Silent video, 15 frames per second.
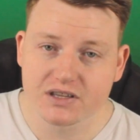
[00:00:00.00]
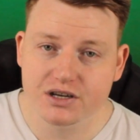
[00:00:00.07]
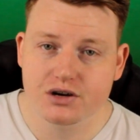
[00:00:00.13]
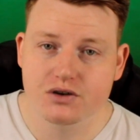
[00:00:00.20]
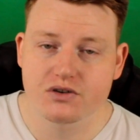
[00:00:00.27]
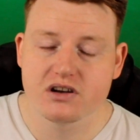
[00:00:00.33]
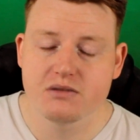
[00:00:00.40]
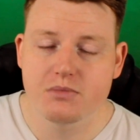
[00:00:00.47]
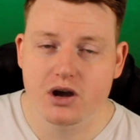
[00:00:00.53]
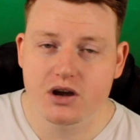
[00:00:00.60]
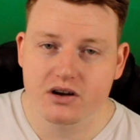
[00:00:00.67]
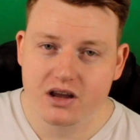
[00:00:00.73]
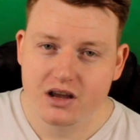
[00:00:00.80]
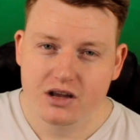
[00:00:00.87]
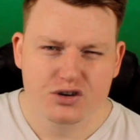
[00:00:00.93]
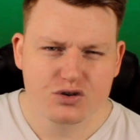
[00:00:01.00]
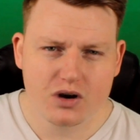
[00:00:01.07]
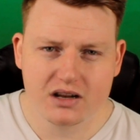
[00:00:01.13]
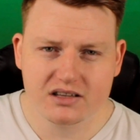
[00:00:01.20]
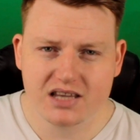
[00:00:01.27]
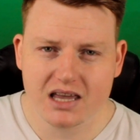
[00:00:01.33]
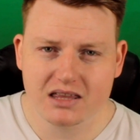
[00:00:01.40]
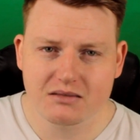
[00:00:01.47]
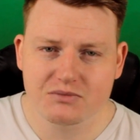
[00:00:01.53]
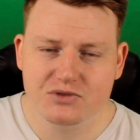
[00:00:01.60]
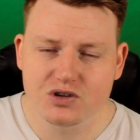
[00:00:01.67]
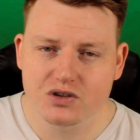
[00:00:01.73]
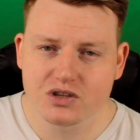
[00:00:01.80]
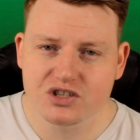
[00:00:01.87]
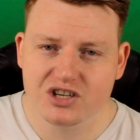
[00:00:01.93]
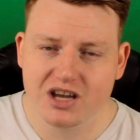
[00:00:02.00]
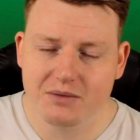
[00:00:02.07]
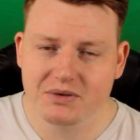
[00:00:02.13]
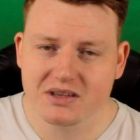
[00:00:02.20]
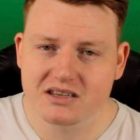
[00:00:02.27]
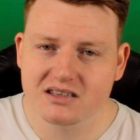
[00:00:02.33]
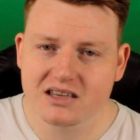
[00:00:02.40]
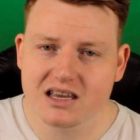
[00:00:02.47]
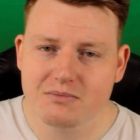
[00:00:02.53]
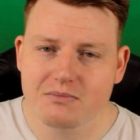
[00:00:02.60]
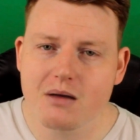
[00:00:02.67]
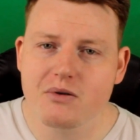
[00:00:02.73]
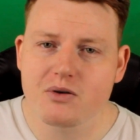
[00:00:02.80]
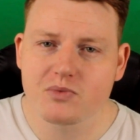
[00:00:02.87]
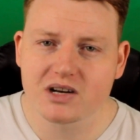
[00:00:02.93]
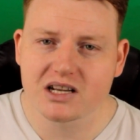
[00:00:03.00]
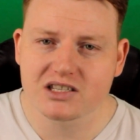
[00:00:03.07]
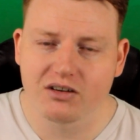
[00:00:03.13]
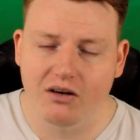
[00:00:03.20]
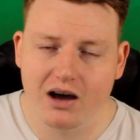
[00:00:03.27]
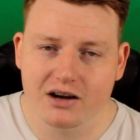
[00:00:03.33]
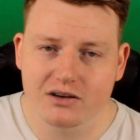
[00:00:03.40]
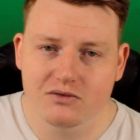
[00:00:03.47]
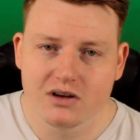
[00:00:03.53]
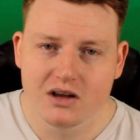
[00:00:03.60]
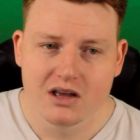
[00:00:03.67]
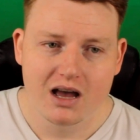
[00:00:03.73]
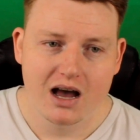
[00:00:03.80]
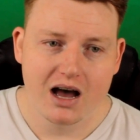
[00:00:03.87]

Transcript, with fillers: Villa career mode, trying to take them to the Champions League, maybe win a title.